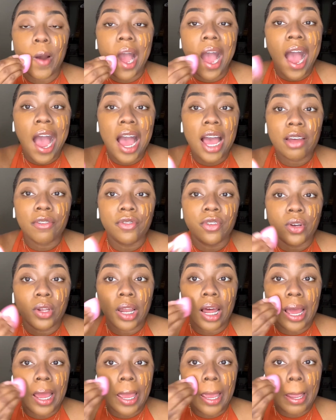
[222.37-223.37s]
I feel
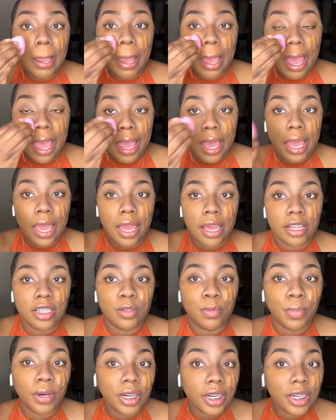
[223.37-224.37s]
like a
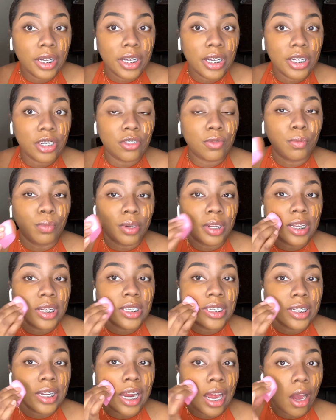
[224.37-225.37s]
sponge blends
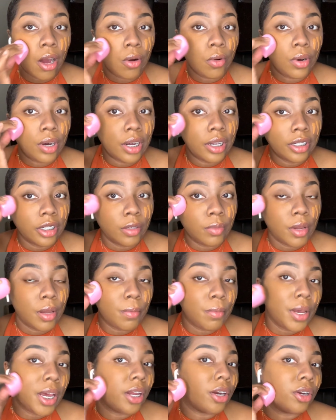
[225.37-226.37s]
it out a little bit
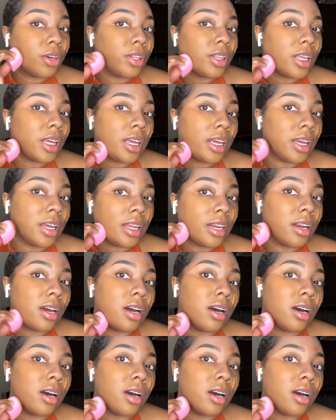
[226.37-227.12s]
better than